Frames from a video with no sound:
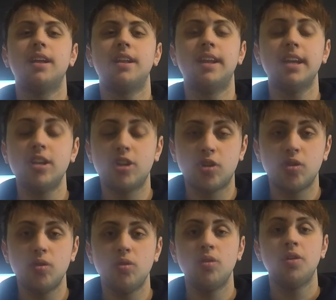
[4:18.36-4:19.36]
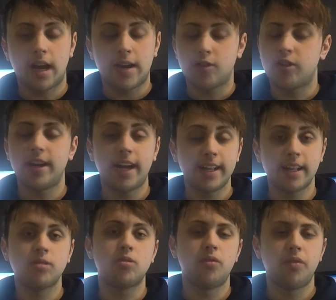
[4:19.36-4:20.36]
Nice shoe. I
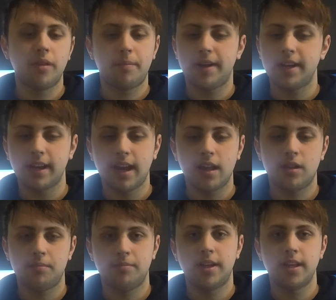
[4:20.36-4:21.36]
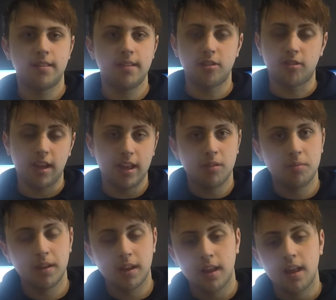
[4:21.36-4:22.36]
did go for them, but I didn't get them. Nike Sneakers hates
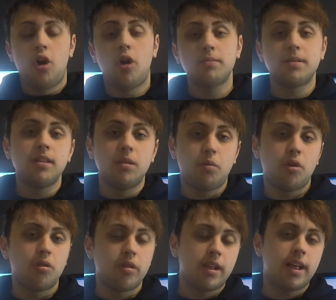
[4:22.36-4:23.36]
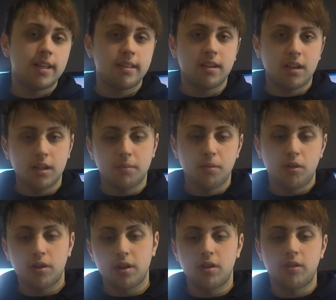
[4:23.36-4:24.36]
me. Opting to borrow the classic colour
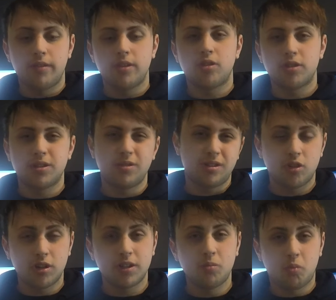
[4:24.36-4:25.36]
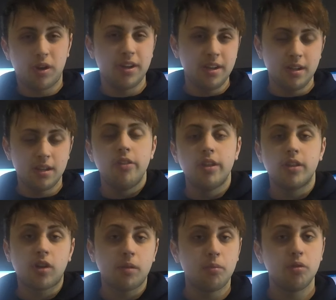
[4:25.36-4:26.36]
blocking of the Jordan 1. The
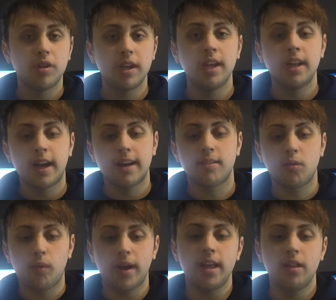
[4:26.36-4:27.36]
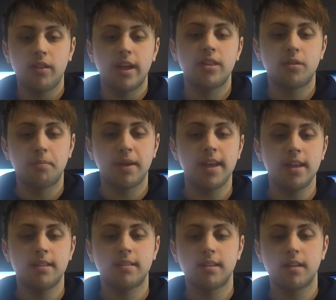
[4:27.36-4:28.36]
Turbo Green has a white leather
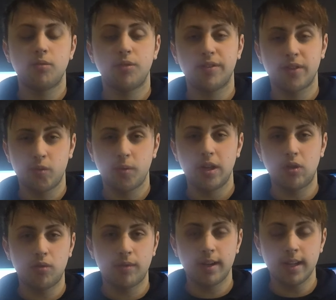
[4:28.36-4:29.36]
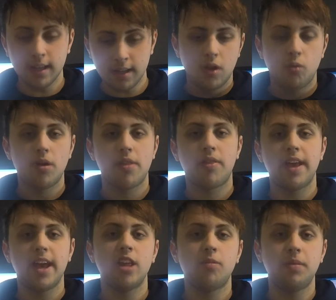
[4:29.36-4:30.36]
base with a suede overlay, with the
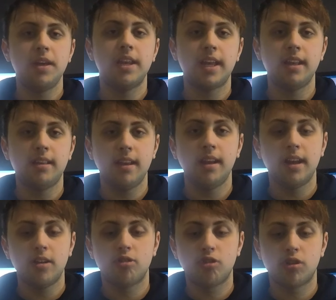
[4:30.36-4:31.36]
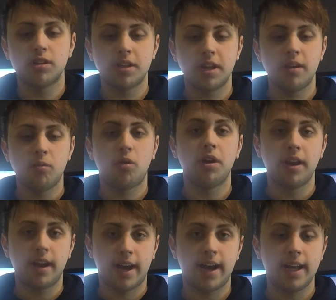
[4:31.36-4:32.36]
SB19 Air Jordan 1
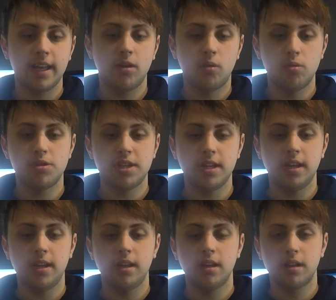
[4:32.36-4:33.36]
High OG